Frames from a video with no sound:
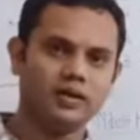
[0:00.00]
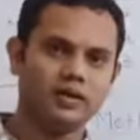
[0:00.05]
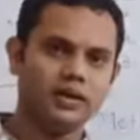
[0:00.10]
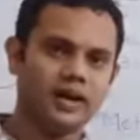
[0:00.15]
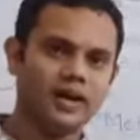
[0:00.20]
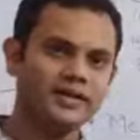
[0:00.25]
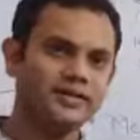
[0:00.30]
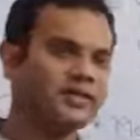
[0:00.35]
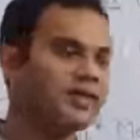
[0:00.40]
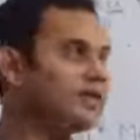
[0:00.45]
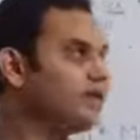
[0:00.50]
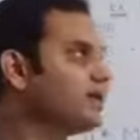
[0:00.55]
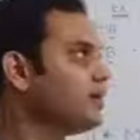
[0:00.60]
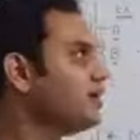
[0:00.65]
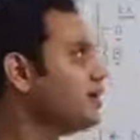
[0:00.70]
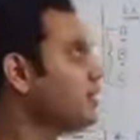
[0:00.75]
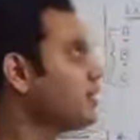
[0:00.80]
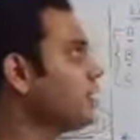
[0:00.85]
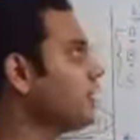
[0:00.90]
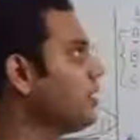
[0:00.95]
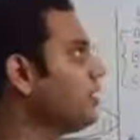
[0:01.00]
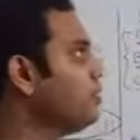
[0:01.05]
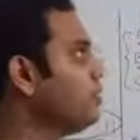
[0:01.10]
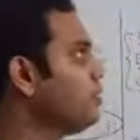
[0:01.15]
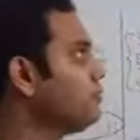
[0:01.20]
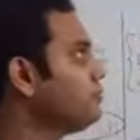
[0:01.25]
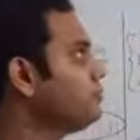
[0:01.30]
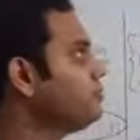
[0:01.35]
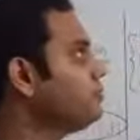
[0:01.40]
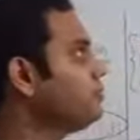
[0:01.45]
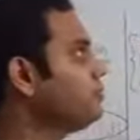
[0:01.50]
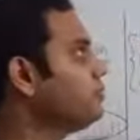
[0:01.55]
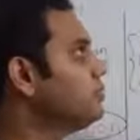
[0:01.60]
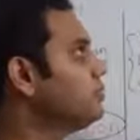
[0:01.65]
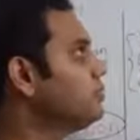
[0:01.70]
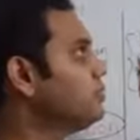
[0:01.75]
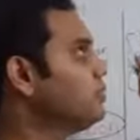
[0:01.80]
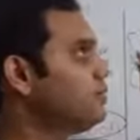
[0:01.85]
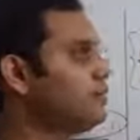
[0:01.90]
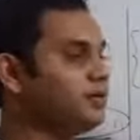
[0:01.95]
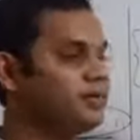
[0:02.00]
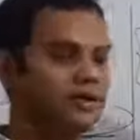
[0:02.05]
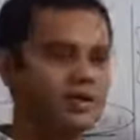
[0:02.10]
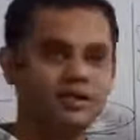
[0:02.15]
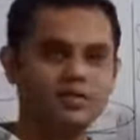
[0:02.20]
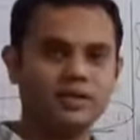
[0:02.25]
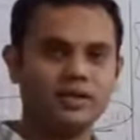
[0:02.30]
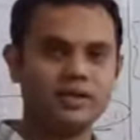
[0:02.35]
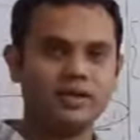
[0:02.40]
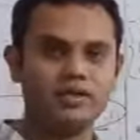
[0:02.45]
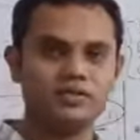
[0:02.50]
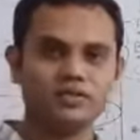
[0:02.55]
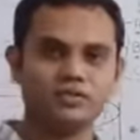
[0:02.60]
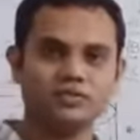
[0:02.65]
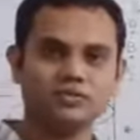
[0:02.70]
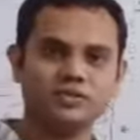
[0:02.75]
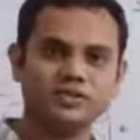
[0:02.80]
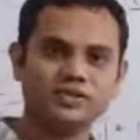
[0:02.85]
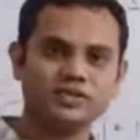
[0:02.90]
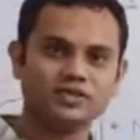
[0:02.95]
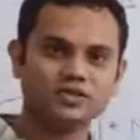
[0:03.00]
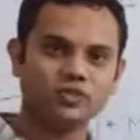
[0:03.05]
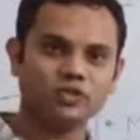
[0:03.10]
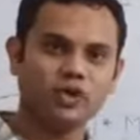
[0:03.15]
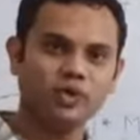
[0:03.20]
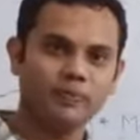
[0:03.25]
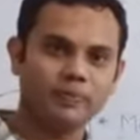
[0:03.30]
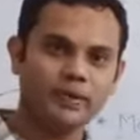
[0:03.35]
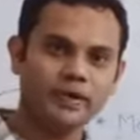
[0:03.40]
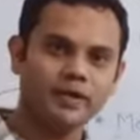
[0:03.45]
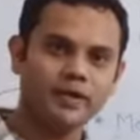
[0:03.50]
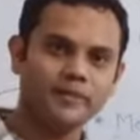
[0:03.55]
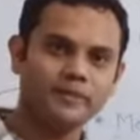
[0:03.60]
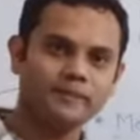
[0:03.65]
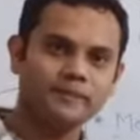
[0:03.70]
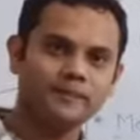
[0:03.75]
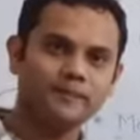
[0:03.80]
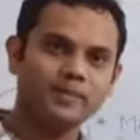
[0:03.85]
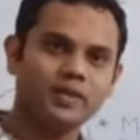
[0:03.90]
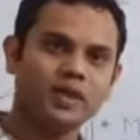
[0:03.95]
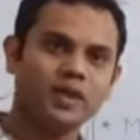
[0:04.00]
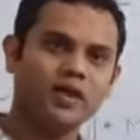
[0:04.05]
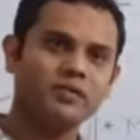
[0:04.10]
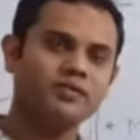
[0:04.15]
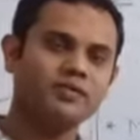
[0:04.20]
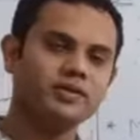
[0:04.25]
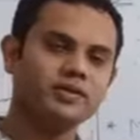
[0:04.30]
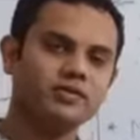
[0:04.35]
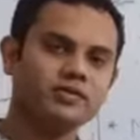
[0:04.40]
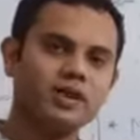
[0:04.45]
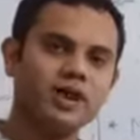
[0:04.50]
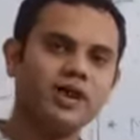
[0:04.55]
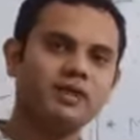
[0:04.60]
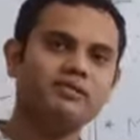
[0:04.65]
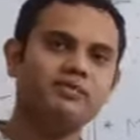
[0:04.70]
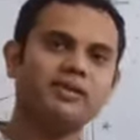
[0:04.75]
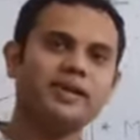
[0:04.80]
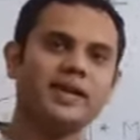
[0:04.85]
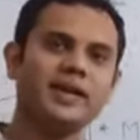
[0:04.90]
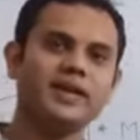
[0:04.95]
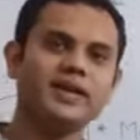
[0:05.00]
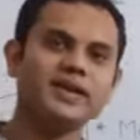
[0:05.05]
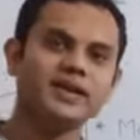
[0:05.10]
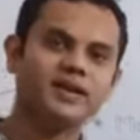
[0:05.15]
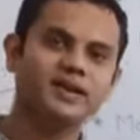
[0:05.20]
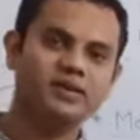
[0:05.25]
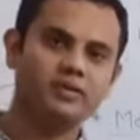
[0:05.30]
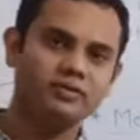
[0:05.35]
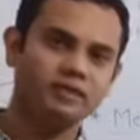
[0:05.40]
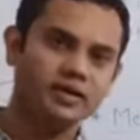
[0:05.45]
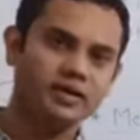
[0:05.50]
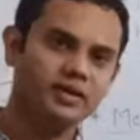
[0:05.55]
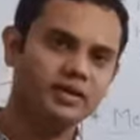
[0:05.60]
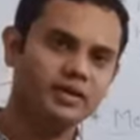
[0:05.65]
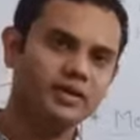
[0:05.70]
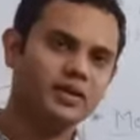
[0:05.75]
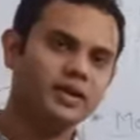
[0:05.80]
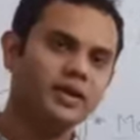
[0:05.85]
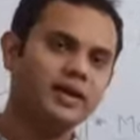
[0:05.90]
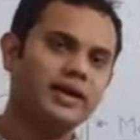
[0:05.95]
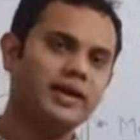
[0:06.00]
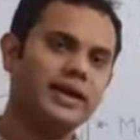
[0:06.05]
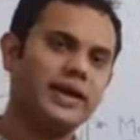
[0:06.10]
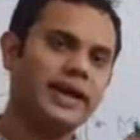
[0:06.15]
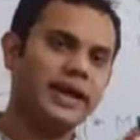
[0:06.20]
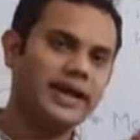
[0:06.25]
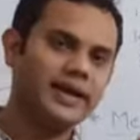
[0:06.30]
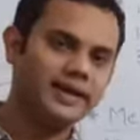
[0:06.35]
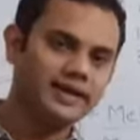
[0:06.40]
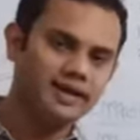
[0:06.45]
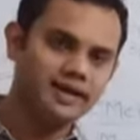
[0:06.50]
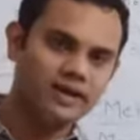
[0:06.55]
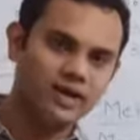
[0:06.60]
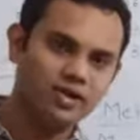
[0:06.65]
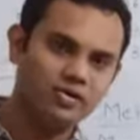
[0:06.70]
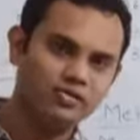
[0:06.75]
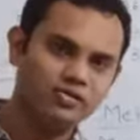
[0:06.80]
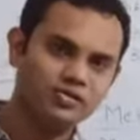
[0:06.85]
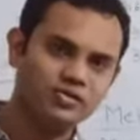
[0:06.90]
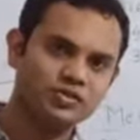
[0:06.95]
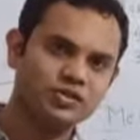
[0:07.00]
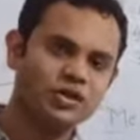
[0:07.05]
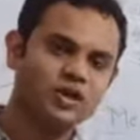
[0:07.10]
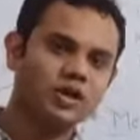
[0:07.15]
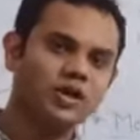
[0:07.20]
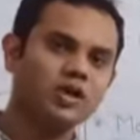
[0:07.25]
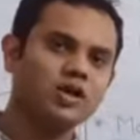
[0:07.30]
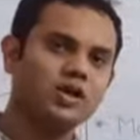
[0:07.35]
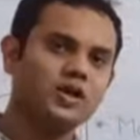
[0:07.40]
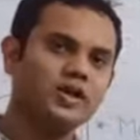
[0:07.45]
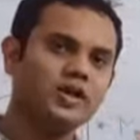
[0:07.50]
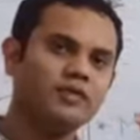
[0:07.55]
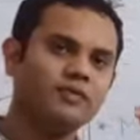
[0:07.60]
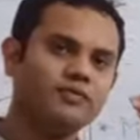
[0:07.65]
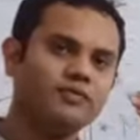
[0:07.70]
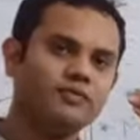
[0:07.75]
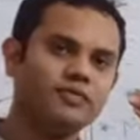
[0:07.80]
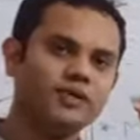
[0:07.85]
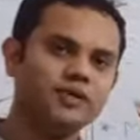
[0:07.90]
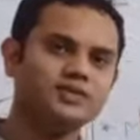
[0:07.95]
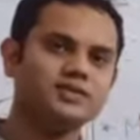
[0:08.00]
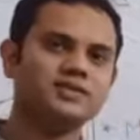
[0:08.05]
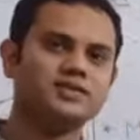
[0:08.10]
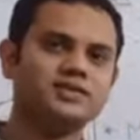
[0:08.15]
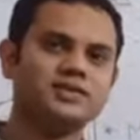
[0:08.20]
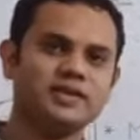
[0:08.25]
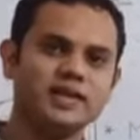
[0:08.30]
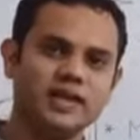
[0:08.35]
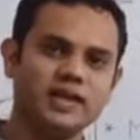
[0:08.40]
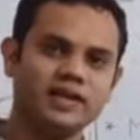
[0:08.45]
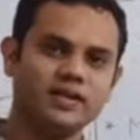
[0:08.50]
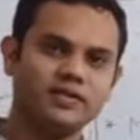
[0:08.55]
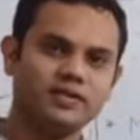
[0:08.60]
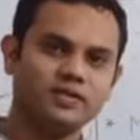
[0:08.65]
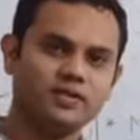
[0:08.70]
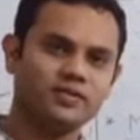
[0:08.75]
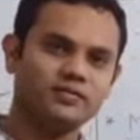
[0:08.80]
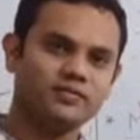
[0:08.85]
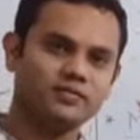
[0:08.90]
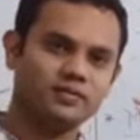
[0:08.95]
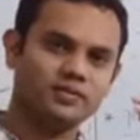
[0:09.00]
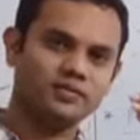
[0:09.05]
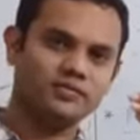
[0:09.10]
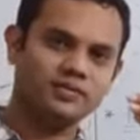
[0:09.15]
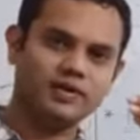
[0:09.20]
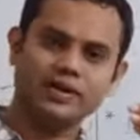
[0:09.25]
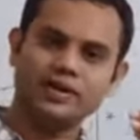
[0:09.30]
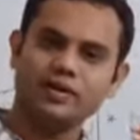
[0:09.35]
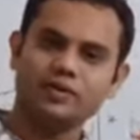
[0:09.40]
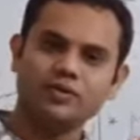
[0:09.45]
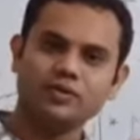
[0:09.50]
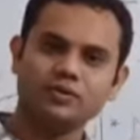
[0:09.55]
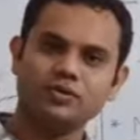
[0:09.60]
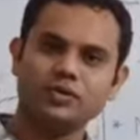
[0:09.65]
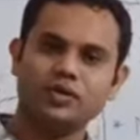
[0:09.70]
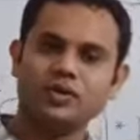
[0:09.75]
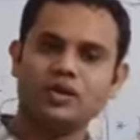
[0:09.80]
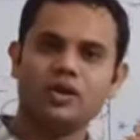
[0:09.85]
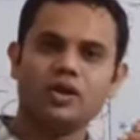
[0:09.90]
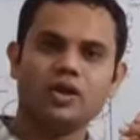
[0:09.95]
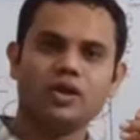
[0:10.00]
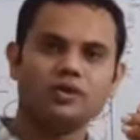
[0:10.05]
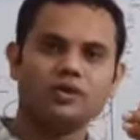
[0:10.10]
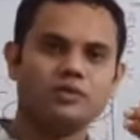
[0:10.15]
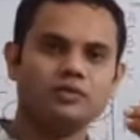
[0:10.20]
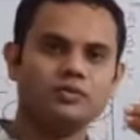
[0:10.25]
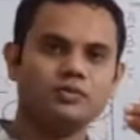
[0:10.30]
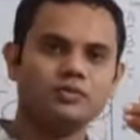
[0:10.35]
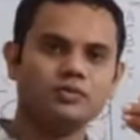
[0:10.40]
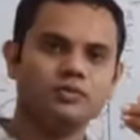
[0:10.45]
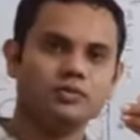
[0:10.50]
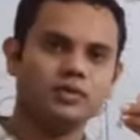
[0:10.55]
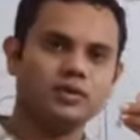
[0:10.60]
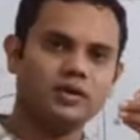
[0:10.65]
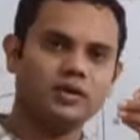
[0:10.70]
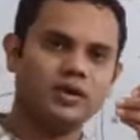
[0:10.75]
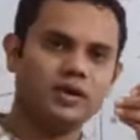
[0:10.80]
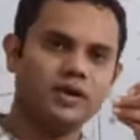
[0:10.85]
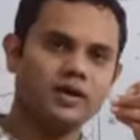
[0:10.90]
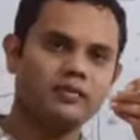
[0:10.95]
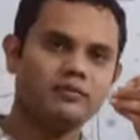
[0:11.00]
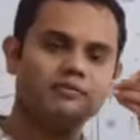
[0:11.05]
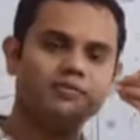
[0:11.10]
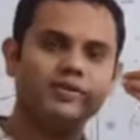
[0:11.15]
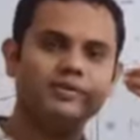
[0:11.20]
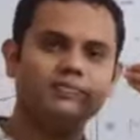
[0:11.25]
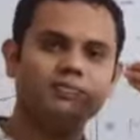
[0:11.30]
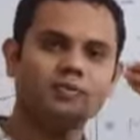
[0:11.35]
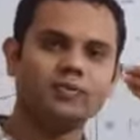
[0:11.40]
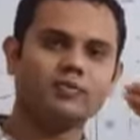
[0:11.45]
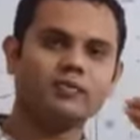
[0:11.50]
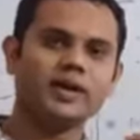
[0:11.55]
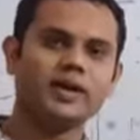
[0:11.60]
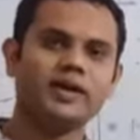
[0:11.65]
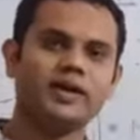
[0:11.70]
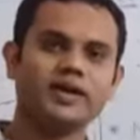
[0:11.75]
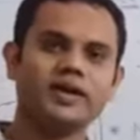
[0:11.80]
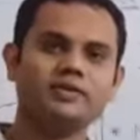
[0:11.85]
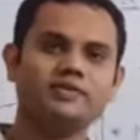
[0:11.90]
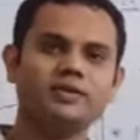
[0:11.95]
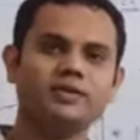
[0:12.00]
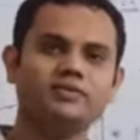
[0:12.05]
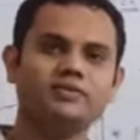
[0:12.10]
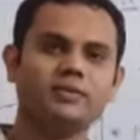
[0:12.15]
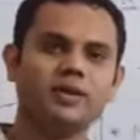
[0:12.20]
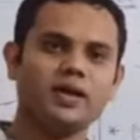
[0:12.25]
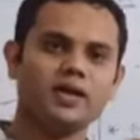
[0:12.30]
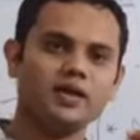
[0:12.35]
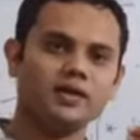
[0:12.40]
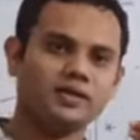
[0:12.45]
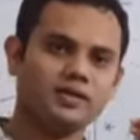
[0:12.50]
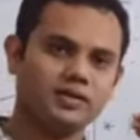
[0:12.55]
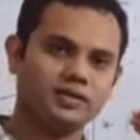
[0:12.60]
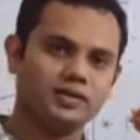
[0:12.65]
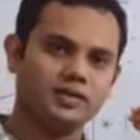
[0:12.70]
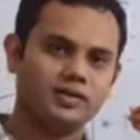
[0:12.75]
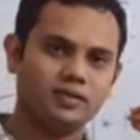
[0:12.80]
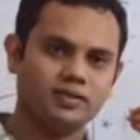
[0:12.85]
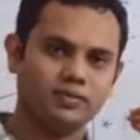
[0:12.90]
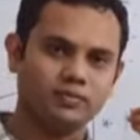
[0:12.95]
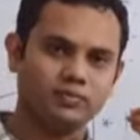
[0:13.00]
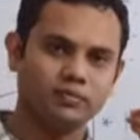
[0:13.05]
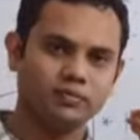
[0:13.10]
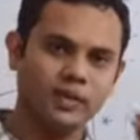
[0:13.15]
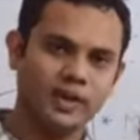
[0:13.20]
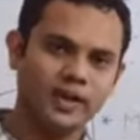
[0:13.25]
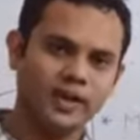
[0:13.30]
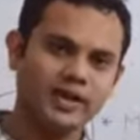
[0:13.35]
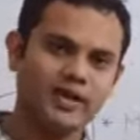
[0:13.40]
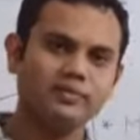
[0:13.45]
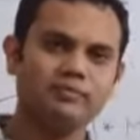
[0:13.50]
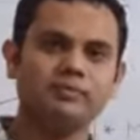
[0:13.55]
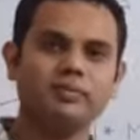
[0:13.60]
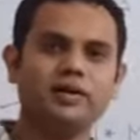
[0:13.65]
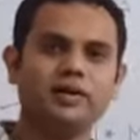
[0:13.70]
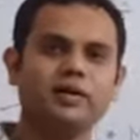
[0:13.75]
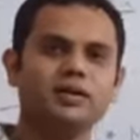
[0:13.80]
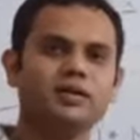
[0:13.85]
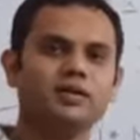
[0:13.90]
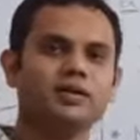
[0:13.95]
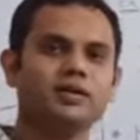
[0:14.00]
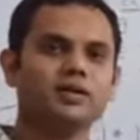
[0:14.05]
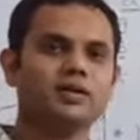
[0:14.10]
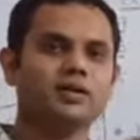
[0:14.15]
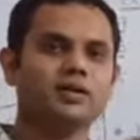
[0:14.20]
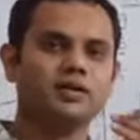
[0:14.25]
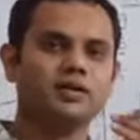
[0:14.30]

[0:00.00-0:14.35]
I hope you have understood this topic. If you have any query, any doubts, in first slide of a video you have been provided with my mobile number.